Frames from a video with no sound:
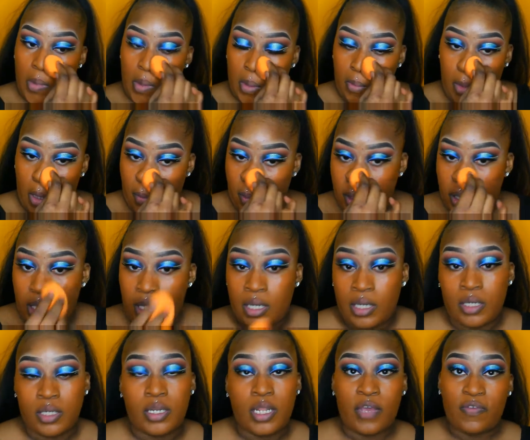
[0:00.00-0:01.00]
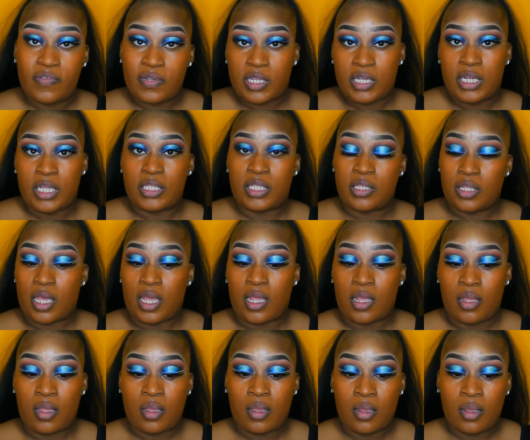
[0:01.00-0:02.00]
Maybelline definitely did the
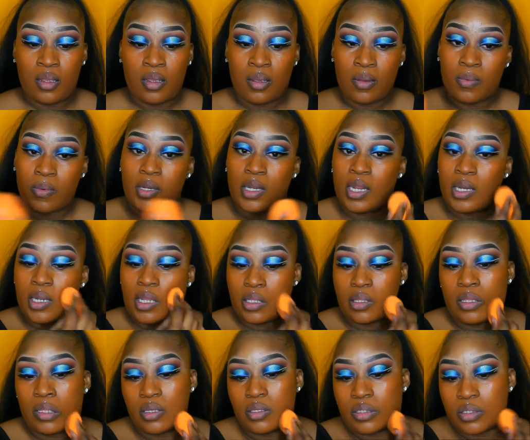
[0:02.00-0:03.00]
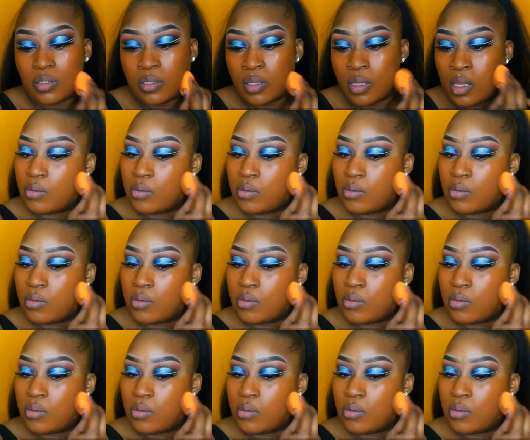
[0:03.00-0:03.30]
thing when they did this.